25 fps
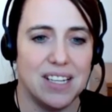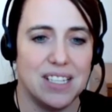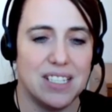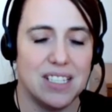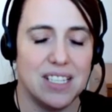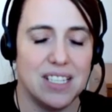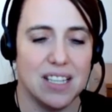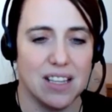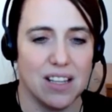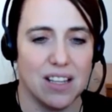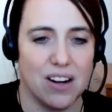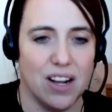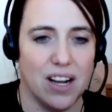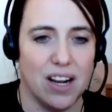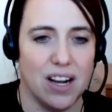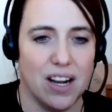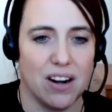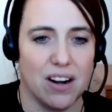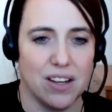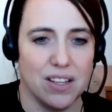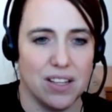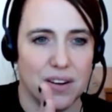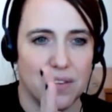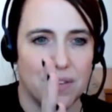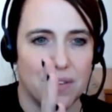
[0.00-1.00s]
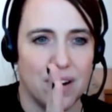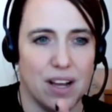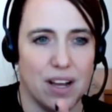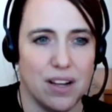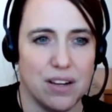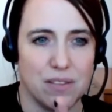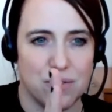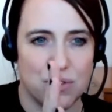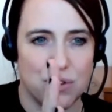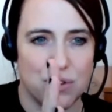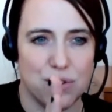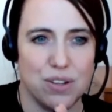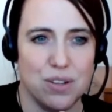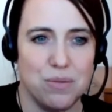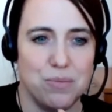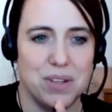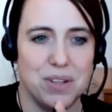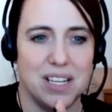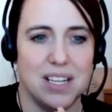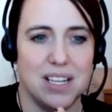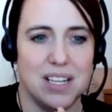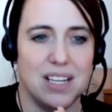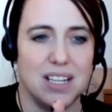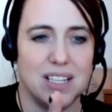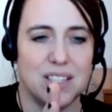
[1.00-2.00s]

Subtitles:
you see the little arrow on there for end of treatment.